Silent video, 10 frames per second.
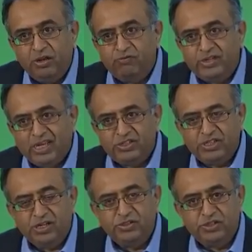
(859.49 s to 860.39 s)
of
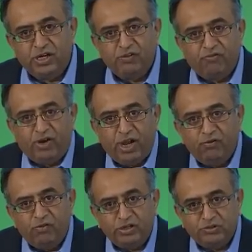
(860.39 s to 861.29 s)
tested and certified
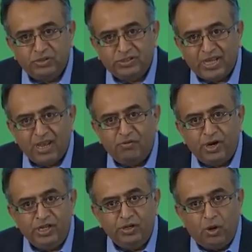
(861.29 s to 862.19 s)
virtual SAN
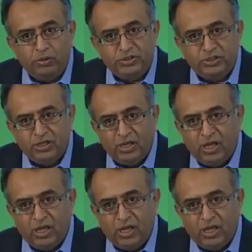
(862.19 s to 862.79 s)
ready nodes,